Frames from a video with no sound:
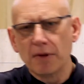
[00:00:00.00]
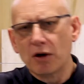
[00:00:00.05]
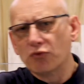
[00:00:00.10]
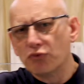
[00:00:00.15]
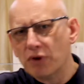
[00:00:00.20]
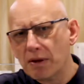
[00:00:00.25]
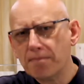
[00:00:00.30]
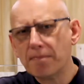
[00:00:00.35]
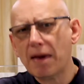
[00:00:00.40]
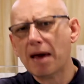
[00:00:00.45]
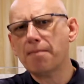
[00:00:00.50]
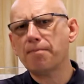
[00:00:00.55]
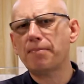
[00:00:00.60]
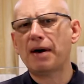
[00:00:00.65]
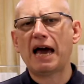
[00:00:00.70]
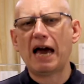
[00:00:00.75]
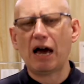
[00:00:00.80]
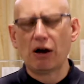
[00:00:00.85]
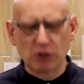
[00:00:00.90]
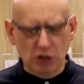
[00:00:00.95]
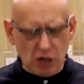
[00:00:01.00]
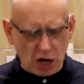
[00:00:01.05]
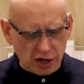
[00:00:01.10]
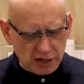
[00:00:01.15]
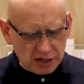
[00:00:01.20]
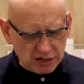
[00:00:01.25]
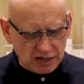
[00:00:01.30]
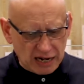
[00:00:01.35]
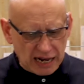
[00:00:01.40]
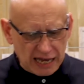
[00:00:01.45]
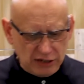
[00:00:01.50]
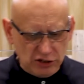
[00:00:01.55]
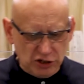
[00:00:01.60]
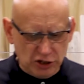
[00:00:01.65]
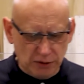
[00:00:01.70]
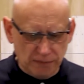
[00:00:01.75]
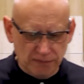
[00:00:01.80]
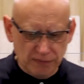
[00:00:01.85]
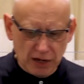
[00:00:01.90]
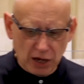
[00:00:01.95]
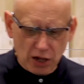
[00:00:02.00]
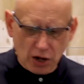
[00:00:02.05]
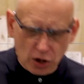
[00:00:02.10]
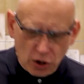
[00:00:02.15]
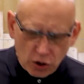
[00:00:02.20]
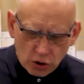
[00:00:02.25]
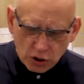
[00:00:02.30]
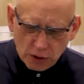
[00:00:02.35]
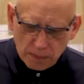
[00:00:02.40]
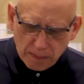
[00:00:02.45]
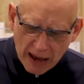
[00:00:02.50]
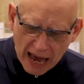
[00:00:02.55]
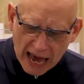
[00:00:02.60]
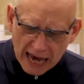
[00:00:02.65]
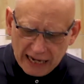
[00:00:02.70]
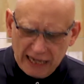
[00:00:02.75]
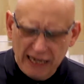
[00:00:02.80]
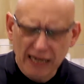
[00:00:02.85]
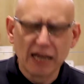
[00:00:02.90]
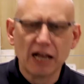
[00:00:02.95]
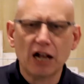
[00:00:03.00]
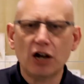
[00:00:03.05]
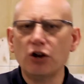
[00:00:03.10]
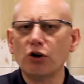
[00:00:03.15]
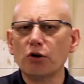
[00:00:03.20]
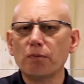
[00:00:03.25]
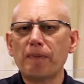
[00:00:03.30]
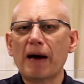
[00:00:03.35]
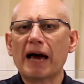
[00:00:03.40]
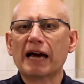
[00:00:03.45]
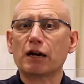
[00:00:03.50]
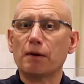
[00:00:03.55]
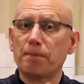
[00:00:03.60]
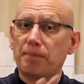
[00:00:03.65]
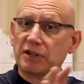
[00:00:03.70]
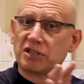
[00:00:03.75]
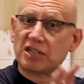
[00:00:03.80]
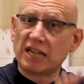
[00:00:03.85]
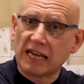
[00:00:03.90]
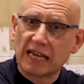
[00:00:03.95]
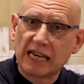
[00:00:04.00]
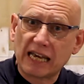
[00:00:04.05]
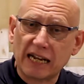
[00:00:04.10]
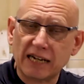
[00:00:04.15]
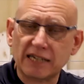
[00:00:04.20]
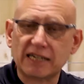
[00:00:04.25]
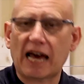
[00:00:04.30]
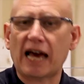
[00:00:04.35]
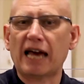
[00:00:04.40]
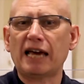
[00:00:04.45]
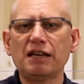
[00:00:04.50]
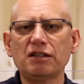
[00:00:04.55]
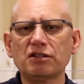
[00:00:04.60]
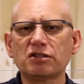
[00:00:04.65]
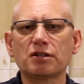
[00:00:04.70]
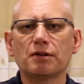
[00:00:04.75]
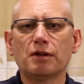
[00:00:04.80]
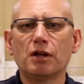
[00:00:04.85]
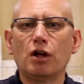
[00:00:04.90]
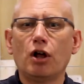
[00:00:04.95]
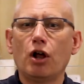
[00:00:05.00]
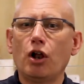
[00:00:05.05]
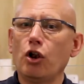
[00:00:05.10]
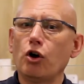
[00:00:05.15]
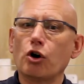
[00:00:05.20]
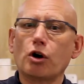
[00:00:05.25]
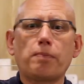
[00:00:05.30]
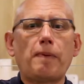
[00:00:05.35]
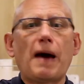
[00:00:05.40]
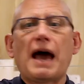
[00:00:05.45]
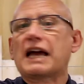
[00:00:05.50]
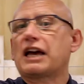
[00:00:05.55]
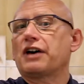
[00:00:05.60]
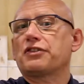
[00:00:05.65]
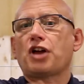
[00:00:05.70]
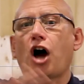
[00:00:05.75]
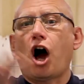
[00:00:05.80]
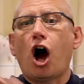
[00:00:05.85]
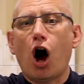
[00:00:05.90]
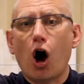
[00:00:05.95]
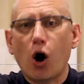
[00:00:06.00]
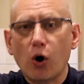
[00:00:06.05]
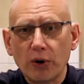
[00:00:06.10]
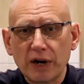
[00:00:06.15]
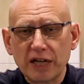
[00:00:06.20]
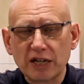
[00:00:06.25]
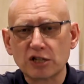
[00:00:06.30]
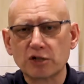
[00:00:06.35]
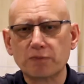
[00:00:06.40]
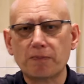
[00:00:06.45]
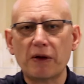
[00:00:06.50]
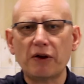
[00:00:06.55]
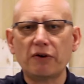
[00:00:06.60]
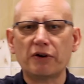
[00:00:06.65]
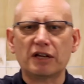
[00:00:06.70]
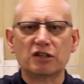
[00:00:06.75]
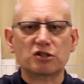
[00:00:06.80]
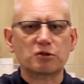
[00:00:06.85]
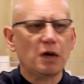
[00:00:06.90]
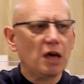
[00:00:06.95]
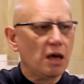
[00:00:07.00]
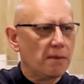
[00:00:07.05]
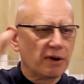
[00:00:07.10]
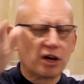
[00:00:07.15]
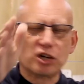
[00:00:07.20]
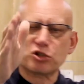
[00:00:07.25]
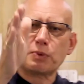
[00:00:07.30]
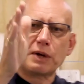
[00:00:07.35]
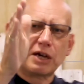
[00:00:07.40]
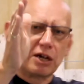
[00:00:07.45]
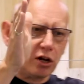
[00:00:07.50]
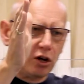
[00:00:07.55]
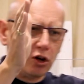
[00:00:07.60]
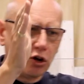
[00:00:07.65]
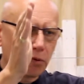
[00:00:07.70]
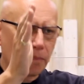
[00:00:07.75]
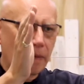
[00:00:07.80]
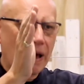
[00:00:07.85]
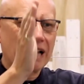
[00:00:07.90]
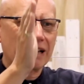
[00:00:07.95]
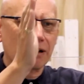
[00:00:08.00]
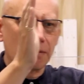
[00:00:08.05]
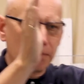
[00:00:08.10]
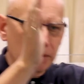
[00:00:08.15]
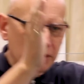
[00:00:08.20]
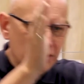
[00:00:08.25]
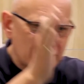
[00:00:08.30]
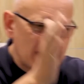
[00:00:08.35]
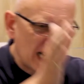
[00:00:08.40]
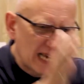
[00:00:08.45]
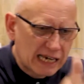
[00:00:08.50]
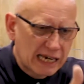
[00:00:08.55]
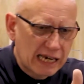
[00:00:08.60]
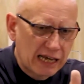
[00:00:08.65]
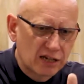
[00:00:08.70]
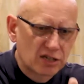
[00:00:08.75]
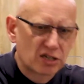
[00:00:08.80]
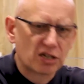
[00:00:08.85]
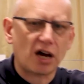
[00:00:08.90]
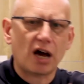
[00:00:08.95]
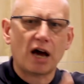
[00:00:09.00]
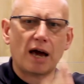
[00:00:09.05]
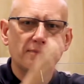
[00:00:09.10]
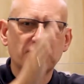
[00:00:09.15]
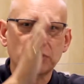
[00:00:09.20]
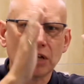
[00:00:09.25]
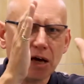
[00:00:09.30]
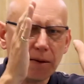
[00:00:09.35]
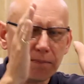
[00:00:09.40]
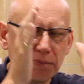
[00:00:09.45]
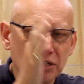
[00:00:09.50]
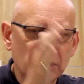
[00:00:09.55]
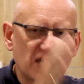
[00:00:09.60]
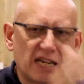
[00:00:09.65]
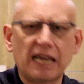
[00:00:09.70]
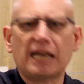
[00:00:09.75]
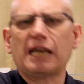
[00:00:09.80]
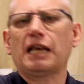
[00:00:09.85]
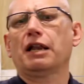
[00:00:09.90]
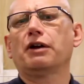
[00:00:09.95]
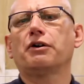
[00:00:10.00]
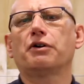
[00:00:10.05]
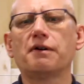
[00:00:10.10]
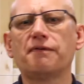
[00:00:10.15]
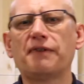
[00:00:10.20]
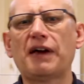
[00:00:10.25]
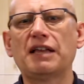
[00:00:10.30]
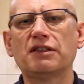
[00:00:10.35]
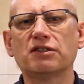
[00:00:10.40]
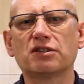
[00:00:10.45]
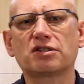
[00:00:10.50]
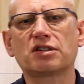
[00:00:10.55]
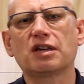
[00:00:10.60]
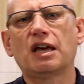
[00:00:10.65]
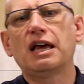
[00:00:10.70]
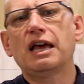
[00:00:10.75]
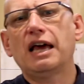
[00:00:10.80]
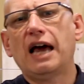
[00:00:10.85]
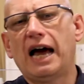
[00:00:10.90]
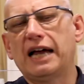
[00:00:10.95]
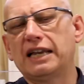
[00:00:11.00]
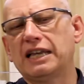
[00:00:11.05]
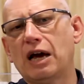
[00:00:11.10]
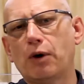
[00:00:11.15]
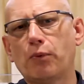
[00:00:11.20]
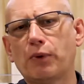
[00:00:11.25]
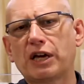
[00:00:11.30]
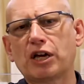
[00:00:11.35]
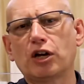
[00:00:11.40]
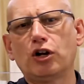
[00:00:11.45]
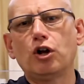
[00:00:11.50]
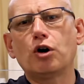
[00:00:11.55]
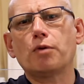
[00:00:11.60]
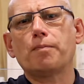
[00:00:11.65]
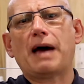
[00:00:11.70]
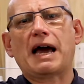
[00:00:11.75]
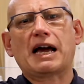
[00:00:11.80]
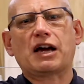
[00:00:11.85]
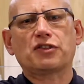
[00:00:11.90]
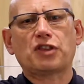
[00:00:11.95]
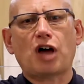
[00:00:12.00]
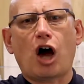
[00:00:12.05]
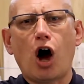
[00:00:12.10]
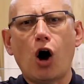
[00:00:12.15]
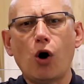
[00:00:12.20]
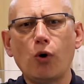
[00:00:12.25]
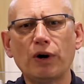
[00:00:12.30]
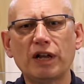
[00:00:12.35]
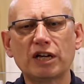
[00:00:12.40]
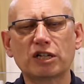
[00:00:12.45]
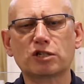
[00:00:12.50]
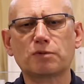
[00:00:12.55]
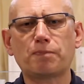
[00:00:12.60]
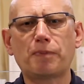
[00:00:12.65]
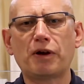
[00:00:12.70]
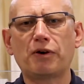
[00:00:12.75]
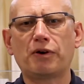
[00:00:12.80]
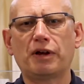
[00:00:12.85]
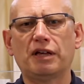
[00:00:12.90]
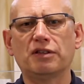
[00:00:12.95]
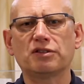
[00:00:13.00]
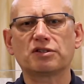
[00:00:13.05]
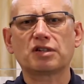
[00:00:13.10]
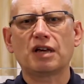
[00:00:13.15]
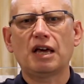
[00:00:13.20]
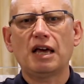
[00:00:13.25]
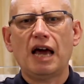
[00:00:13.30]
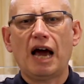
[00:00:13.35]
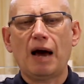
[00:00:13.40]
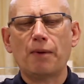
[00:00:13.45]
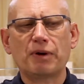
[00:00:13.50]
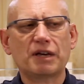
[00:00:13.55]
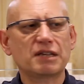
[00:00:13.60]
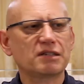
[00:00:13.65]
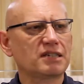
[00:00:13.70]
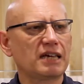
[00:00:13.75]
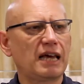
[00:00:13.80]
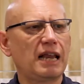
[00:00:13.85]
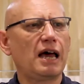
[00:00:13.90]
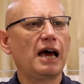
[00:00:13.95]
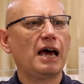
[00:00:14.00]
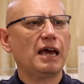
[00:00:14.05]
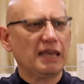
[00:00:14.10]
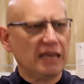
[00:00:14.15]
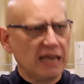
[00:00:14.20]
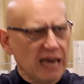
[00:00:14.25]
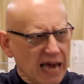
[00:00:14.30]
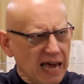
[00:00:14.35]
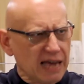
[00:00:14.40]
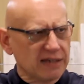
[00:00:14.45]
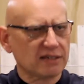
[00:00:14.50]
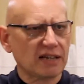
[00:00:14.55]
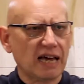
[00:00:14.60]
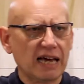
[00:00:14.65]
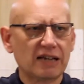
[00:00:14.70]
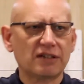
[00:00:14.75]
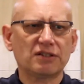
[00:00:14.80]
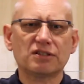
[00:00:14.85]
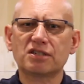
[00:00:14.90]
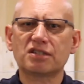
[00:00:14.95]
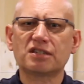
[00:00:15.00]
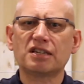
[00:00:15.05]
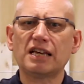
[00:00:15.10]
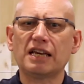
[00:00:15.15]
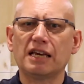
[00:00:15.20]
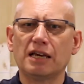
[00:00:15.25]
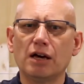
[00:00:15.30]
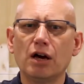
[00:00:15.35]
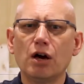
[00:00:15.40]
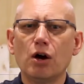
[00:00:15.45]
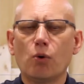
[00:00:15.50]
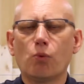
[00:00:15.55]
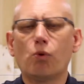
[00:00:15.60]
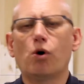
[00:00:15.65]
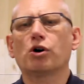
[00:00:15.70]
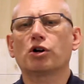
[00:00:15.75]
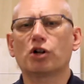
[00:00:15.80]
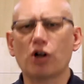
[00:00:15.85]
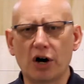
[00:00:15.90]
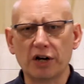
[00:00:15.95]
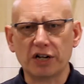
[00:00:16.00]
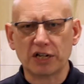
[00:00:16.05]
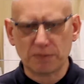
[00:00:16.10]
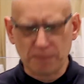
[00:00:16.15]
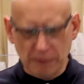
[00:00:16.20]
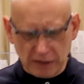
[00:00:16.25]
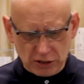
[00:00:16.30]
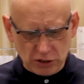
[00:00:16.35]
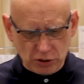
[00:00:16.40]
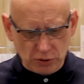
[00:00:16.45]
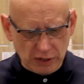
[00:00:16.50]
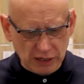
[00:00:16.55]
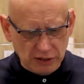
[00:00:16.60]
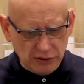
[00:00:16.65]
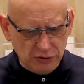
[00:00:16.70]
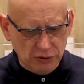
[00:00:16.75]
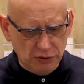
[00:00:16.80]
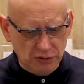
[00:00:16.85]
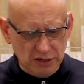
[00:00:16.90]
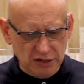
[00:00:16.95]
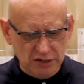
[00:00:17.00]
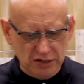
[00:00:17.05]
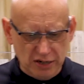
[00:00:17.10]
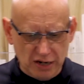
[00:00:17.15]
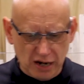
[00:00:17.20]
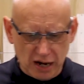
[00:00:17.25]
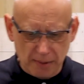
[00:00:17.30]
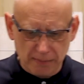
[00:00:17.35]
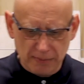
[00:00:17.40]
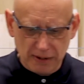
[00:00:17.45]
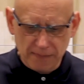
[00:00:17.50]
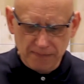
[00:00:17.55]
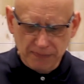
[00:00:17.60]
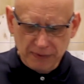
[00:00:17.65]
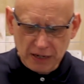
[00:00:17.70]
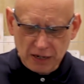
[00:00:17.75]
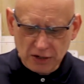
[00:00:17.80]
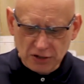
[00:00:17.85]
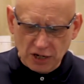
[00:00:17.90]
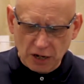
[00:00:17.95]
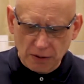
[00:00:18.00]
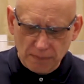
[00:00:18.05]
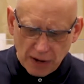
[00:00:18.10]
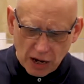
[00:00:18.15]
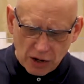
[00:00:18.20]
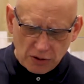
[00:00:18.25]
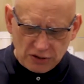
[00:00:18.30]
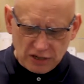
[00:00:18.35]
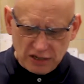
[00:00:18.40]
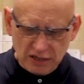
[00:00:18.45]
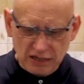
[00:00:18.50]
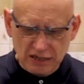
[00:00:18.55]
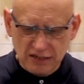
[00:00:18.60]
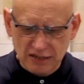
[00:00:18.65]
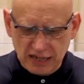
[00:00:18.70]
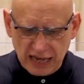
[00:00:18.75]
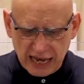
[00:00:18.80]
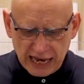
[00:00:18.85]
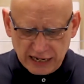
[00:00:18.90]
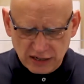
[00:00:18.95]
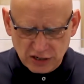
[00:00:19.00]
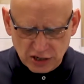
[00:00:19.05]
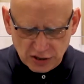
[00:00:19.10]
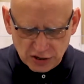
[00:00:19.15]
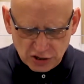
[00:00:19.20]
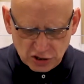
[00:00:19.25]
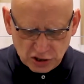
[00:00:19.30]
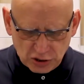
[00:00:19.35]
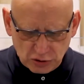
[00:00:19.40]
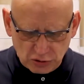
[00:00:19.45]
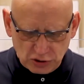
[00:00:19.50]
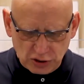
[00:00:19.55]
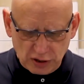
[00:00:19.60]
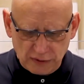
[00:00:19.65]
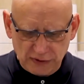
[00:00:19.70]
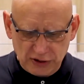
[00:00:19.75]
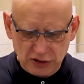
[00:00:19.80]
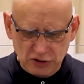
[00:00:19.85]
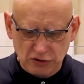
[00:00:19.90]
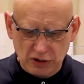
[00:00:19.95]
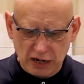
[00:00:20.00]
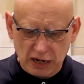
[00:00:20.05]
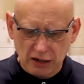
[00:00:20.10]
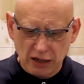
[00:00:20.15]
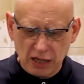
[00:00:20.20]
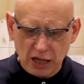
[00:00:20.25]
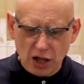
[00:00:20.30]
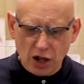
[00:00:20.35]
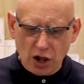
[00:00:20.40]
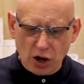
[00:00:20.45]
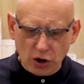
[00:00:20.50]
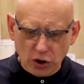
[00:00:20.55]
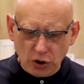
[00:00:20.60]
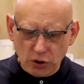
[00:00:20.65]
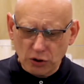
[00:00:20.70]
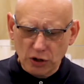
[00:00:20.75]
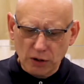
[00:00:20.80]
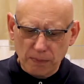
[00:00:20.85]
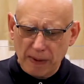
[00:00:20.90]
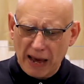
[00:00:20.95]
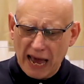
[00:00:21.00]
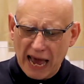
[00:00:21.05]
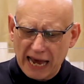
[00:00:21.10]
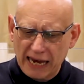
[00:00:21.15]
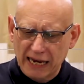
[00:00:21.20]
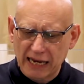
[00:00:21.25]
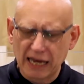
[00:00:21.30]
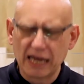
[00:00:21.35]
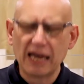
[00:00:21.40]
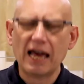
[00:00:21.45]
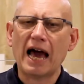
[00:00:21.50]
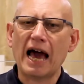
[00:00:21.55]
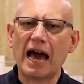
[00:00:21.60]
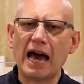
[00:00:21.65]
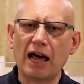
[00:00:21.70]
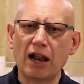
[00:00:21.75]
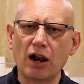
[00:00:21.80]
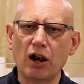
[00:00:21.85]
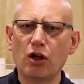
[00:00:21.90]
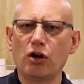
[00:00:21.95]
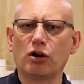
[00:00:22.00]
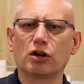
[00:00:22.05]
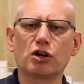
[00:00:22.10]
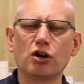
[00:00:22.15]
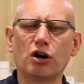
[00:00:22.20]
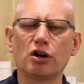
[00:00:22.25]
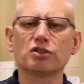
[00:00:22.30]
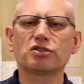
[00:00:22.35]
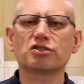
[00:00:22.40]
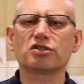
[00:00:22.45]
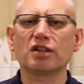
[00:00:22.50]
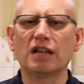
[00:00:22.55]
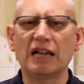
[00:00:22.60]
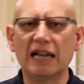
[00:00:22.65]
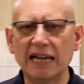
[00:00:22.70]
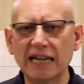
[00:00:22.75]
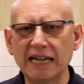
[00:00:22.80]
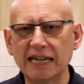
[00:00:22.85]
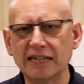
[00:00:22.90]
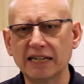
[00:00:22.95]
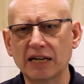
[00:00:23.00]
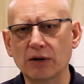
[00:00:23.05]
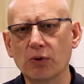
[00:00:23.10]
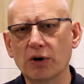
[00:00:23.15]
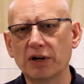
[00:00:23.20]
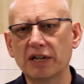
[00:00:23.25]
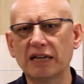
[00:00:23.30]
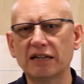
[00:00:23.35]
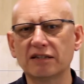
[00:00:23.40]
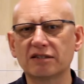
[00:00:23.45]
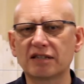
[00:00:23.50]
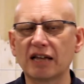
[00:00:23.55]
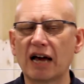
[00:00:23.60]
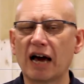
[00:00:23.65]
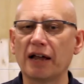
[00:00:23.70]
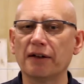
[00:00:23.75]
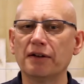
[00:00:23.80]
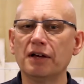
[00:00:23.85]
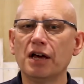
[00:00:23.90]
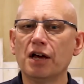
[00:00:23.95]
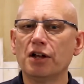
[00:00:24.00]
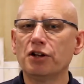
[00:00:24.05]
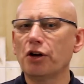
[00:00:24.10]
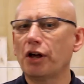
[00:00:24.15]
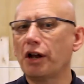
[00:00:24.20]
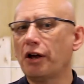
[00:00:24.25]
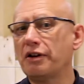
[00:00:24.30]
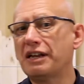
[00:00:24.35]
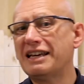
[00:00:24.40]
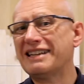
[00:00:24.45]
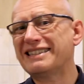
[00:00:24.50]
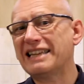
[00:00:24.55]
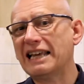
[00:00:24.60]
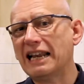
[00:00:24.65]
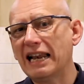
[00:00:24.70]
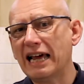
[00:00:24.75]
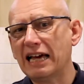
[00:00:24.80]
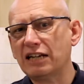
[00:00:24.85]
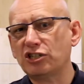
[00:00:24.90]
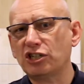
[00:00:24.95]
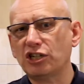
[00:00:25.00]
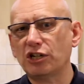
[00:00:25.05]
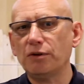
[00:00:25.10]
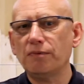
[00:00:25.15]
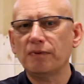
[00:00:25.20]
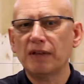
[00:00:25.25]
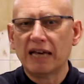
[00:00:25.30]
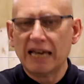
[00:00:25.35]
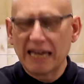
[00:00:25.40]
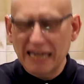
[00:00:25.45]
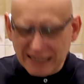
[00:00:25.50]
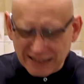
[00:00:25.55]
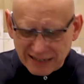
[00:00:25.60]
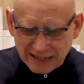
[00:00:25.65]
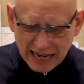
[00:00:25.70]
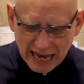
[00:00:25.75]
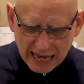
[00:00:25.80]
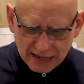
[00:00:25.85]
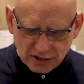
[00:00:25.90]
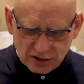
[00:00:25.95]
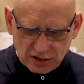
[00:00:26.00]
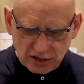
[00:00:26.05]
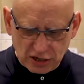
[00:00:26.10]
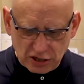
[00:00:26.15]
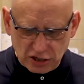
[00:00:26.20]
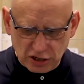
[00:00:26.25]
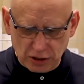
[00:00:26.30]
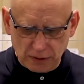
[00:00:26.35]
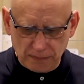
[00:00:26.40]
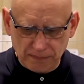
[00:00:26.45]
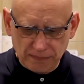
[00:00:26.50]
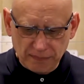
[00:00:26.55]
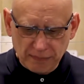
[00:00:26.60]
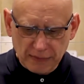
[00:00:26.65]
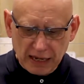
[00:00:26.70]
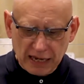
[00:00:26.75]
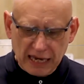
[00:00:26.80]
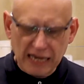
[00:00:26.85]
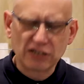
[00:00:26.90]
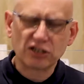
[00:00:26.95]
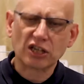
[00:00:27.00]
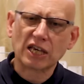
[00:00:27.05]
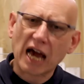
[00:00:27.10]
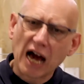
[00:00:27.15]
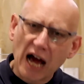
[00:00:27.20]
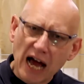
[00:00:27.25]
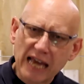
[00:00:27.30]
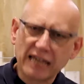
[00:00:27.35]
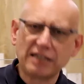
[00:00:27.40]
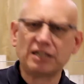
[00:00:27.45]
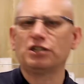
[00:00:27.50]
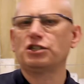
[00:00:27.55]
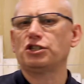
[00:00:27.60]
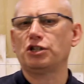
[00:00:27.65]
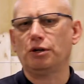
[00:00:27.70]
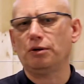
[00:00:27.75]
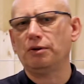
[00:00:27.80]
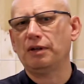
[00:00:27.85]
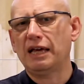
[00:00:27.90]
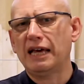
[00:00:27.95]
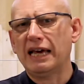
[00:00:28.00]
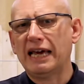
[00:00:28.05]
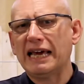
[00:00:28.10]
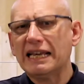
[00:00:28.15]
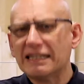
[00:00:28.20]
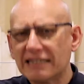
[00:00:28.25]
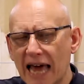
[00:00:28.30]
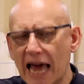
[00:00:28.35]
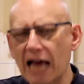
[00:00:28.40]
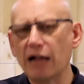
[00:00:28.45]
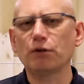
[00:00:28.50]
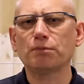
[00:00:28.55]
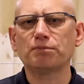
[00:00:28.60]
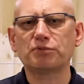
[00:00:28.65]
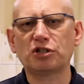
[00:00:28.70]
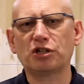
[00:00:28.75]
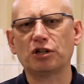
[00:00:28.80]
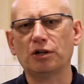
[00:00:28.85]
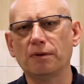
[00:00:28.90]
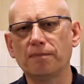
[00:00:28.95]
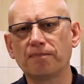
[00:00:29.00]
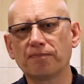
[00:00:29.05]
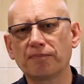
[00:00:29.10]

Remember how God has led you. Look back. Look back at particular days. Look back at the whole experience, because we can look back at particular times, particular events, and yet we can look back at the whole experience and we can say, like, yes, I can see what God has been doing through this time. So Moses is saying to the children of Israel, look back at what God's leading, what he has done. Not only has he led you, he's tested you, he's guided you, he's helped you.